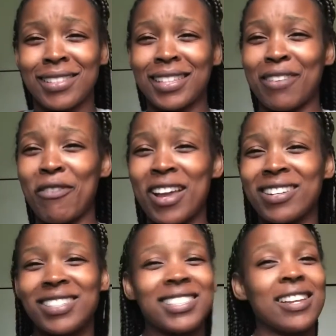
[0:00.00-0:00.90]

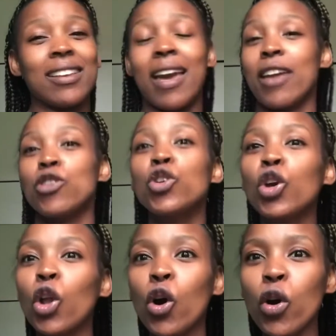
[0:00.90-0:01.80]
flourishing, and you
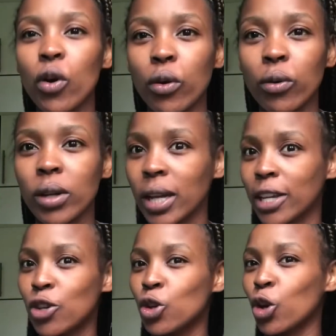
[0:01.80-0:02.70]
glow. Like,
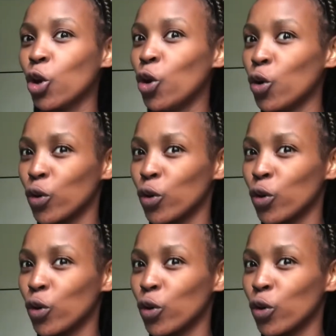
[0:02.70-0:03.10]
you glow.